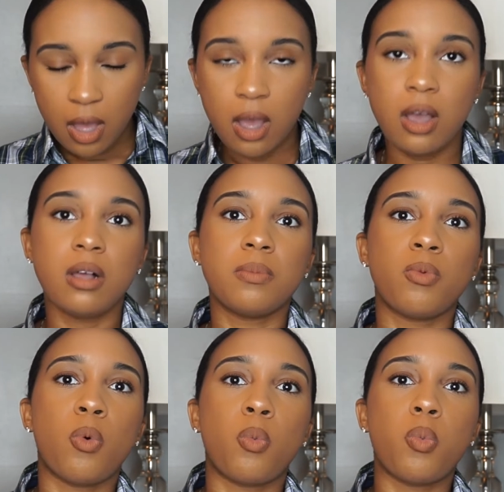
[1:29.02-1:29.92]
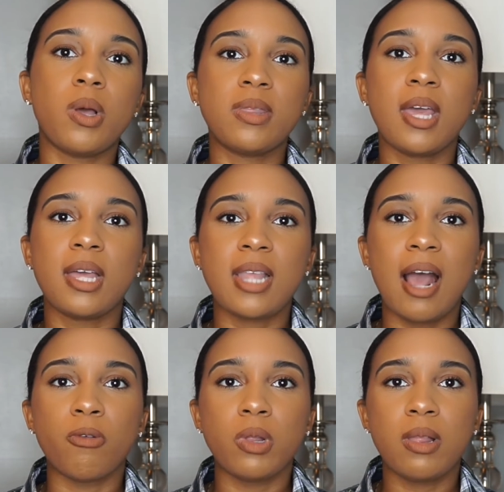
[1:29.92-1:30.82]
Um, one thing
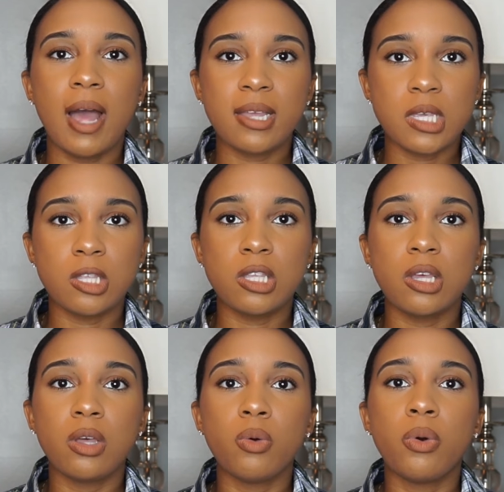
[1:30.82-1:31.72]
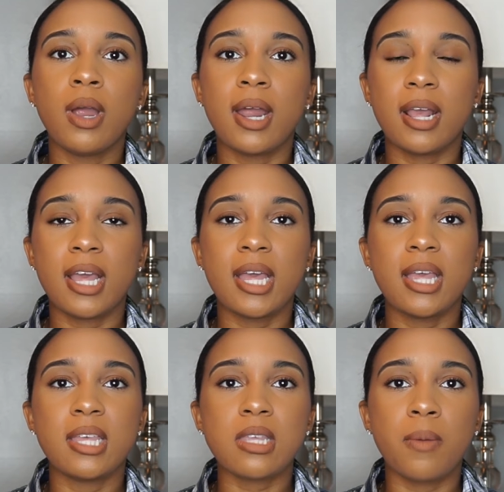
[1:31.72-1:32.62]
that I really like to do
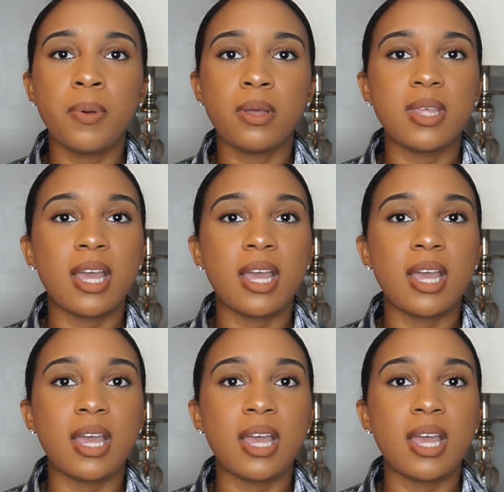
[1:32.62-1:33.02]
is put